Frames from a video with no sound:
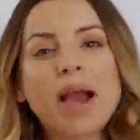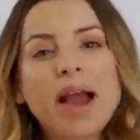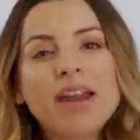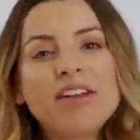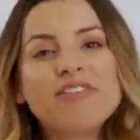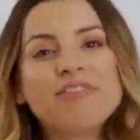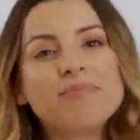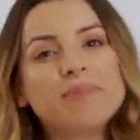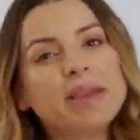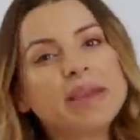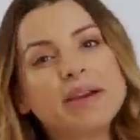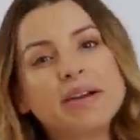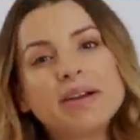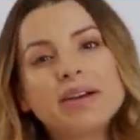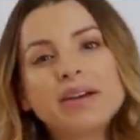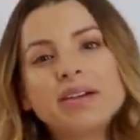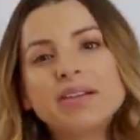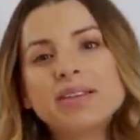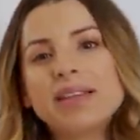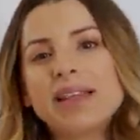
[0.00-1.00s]
kind of
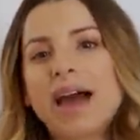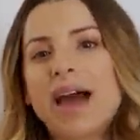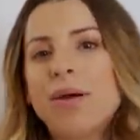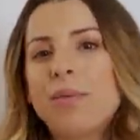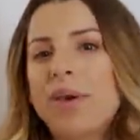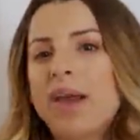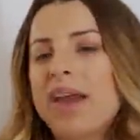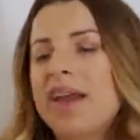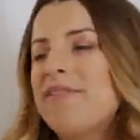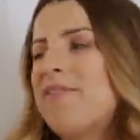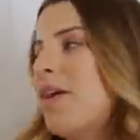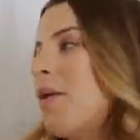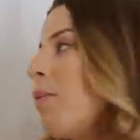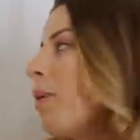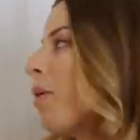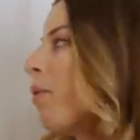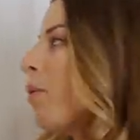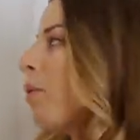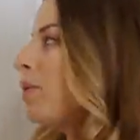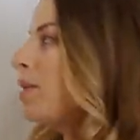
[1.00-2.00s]
mirror. That way, if I
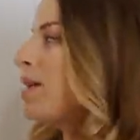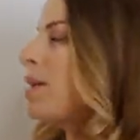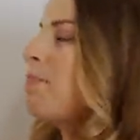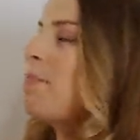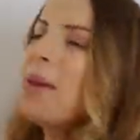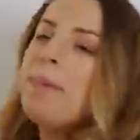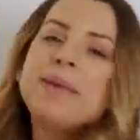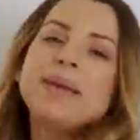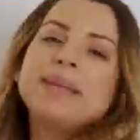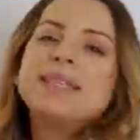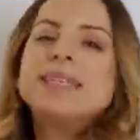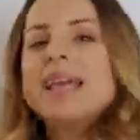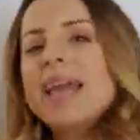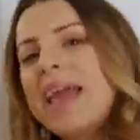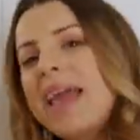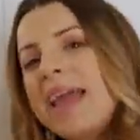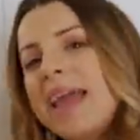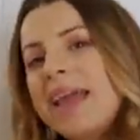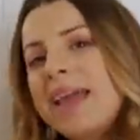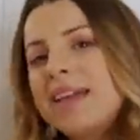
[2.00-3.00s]
wanna hold up Baby
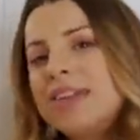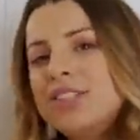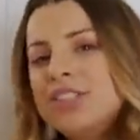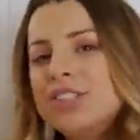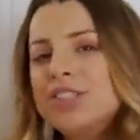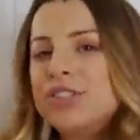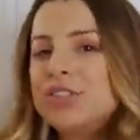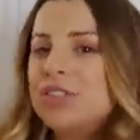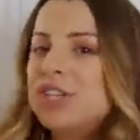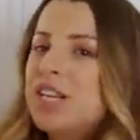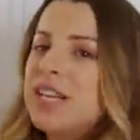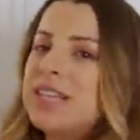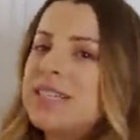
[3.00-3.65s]
Sage so she